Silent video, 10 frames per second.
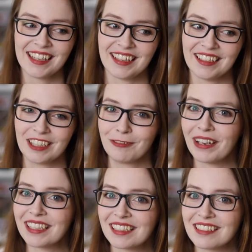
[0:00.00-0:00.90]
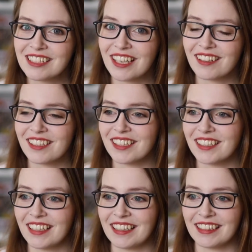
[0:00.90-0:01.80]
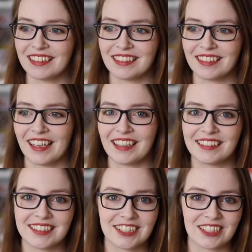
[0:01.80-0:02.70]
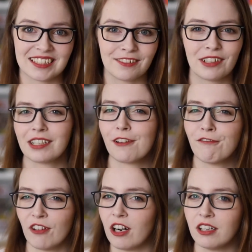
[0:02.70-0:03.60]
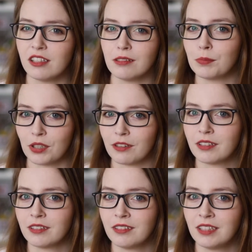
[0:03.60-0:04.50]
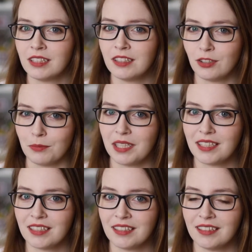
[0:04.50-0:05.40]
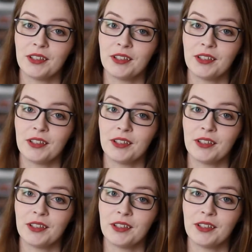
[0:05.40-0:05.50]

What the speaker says: They're fighting each other, and yeah, it's just a very fall book to me.